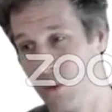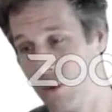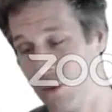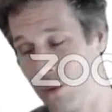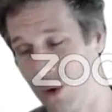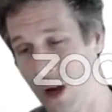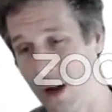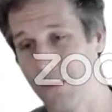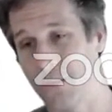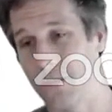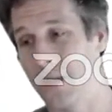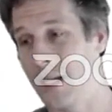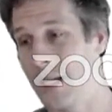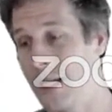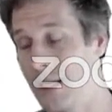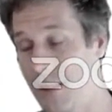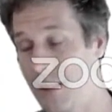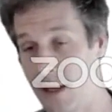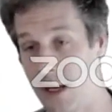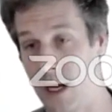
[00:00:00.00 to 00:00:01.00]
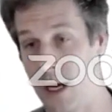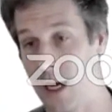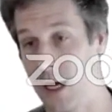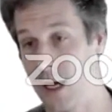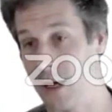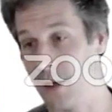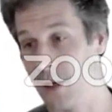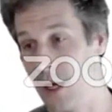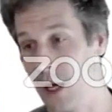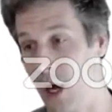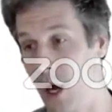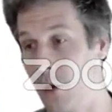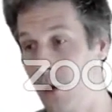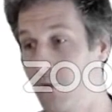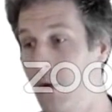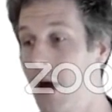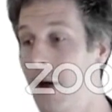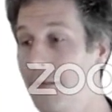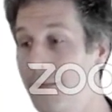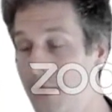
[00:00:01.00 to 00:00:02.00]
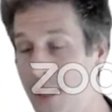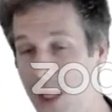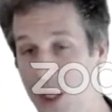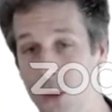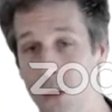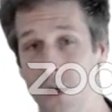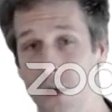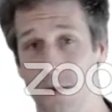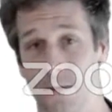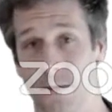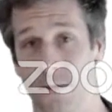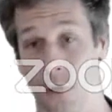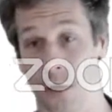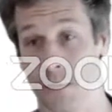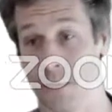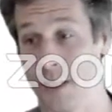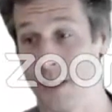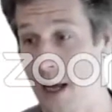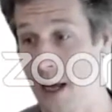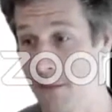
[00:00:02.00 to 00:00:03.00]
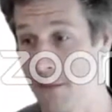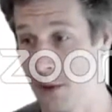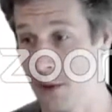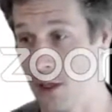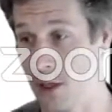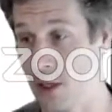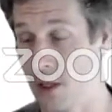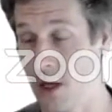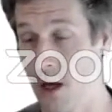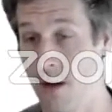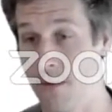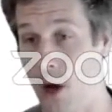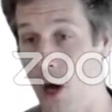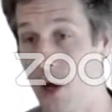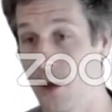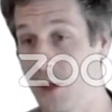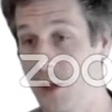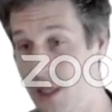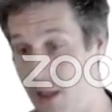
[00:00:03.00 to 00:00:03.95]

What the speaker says: a roughly uniform sample of all the